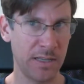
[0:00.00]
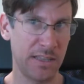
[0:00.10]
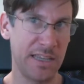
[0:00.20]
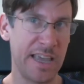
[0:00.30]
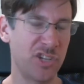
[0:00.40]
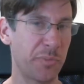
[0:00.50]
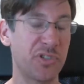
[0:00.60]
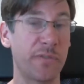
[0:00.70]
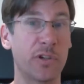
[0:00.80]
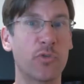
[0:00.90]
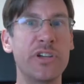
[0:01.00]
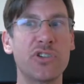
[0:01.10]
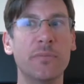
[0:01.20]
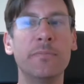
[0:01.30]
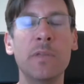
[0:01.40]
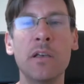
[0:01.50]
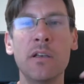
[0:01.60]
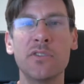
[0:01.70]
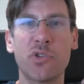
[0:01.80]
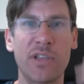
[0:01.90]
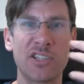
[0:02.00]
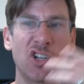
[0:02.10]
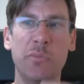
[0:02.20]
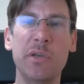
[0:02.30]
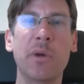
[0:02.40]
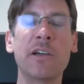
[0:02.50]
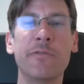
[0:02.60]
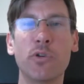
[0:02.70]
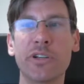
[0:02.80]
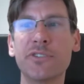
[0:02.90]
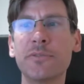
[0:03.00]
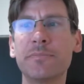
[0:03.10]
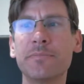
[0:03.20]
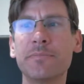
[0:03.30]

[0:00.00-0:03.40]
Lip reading: in the Asia Pacific region. So that's going to be my focus.